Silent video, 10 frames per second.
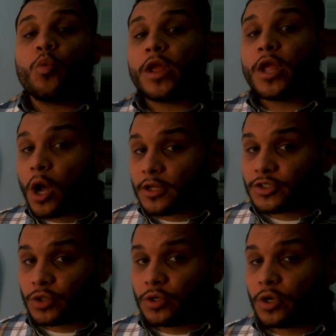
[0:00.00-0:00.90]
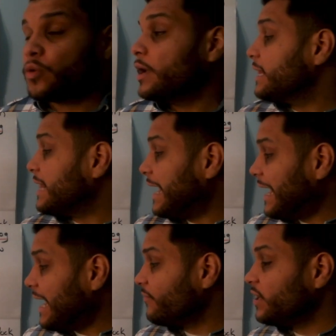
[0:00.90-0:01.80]
We also know that
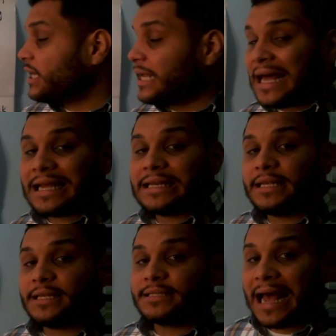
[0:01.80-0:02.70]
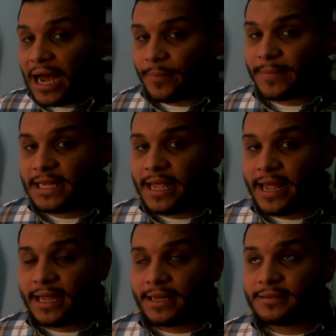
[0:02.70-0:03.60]
every clock needs how many
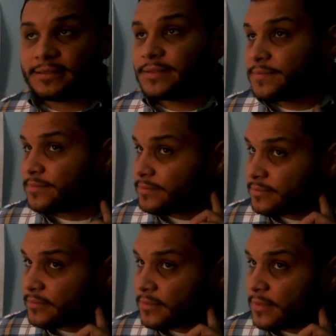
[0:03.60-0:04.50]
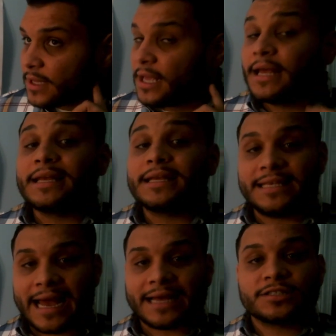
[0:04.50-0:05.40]
hands?
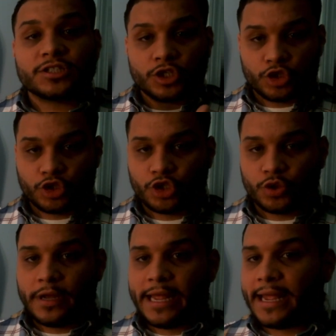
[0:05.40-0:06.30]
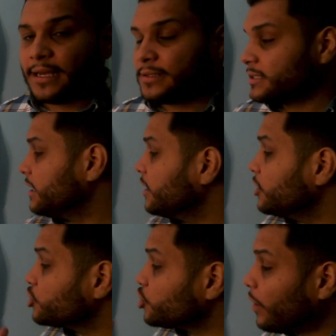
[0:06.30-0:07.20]
Yes, 2 hands.
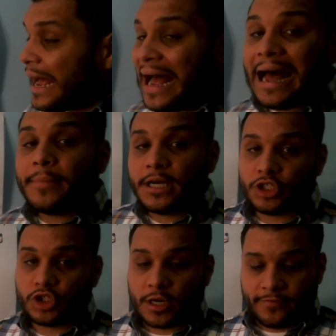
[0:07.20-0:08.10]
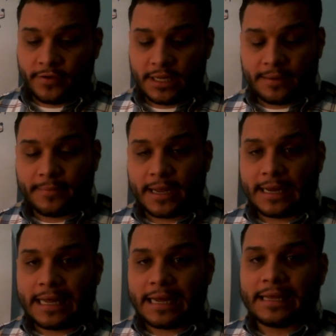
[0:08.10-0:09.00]
So I'm gonna start filling in my
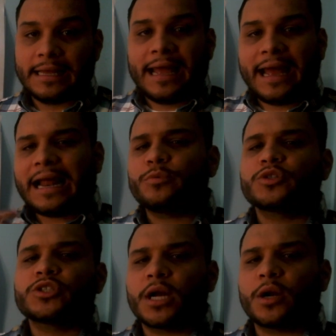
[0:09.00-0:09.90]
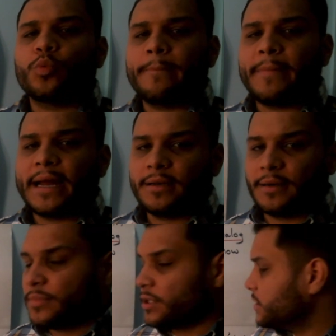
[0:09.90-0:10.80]
clock, and I will start with my
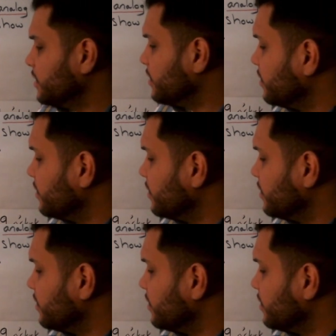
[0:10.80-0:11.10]
numbers.